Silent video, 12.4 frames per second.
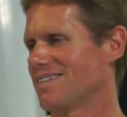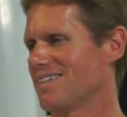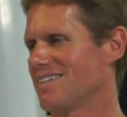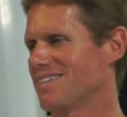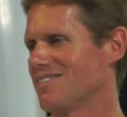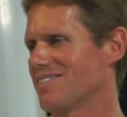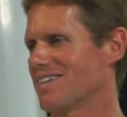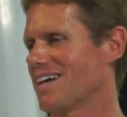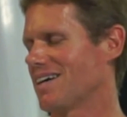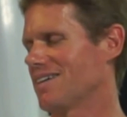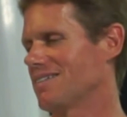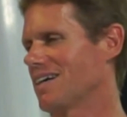you know,
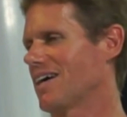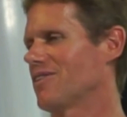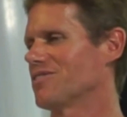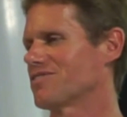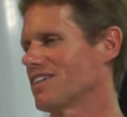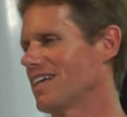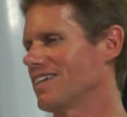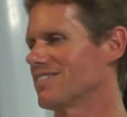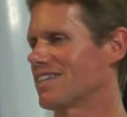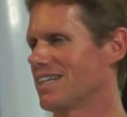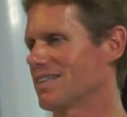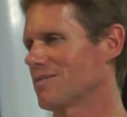I always try to
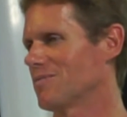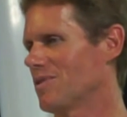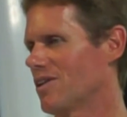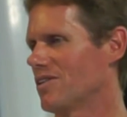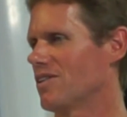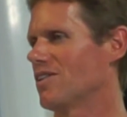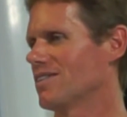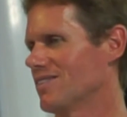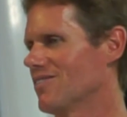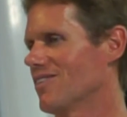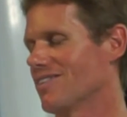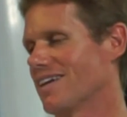educate them on, you
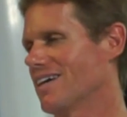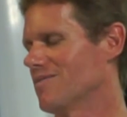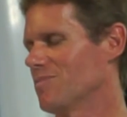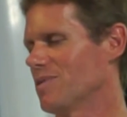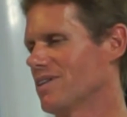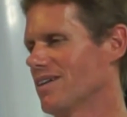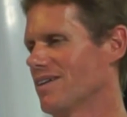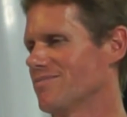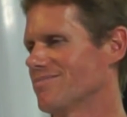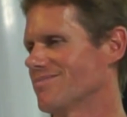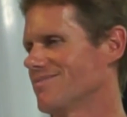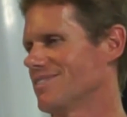know, on that. But
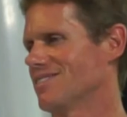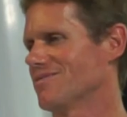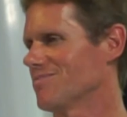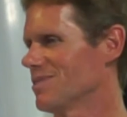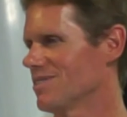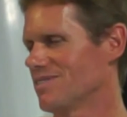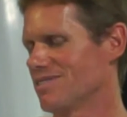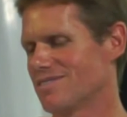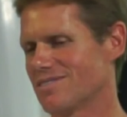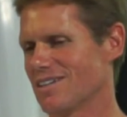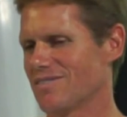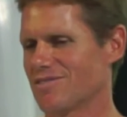you know, but you
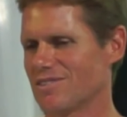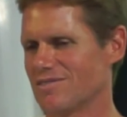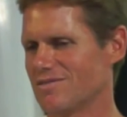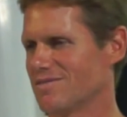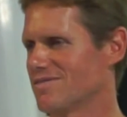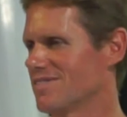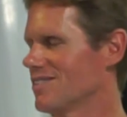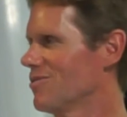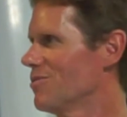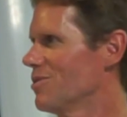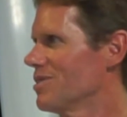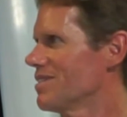still have to, you know,
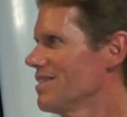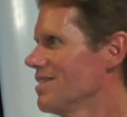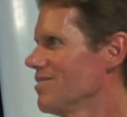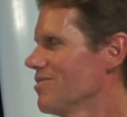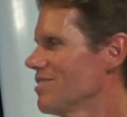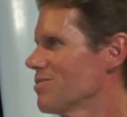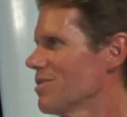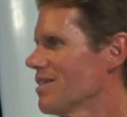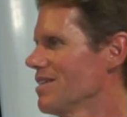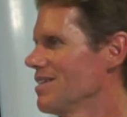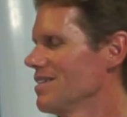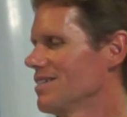warranty it. If it's
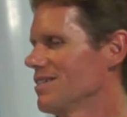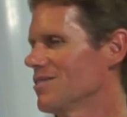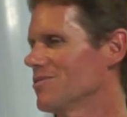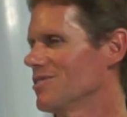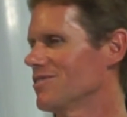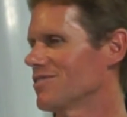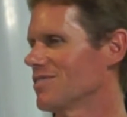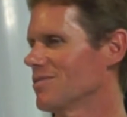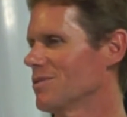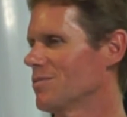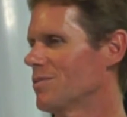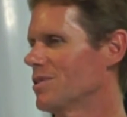within a year, we usually
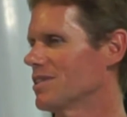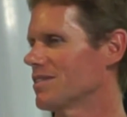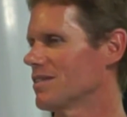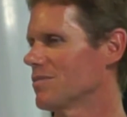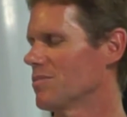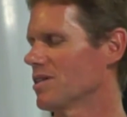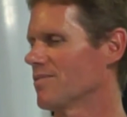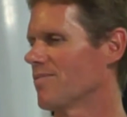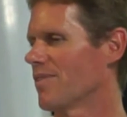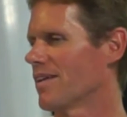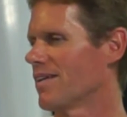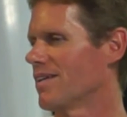will warranty it. But,
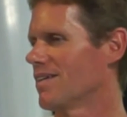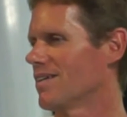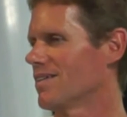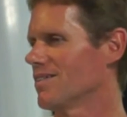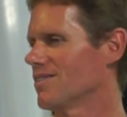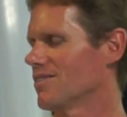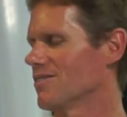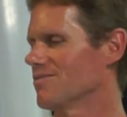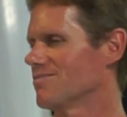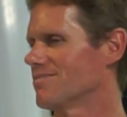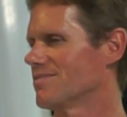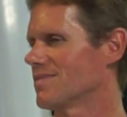you know,
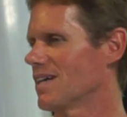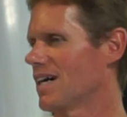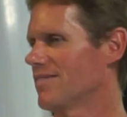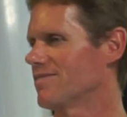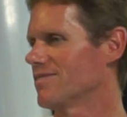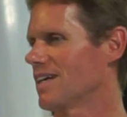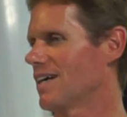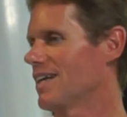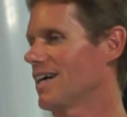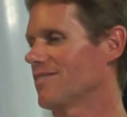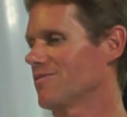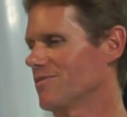
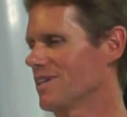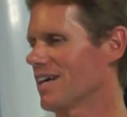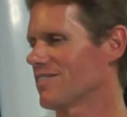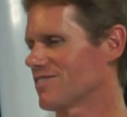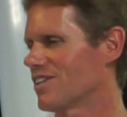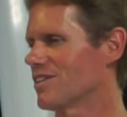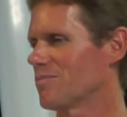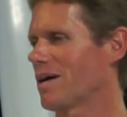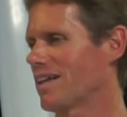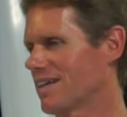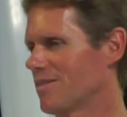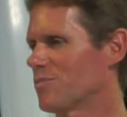when I started
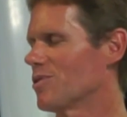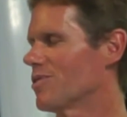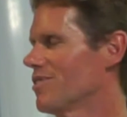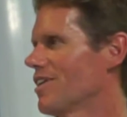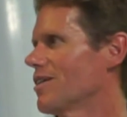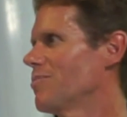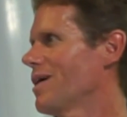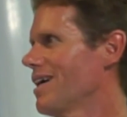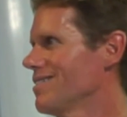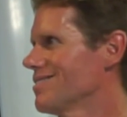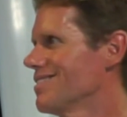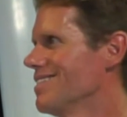paddling, I broke a lot of
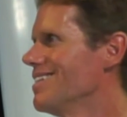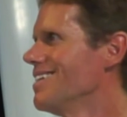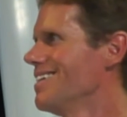paddles, and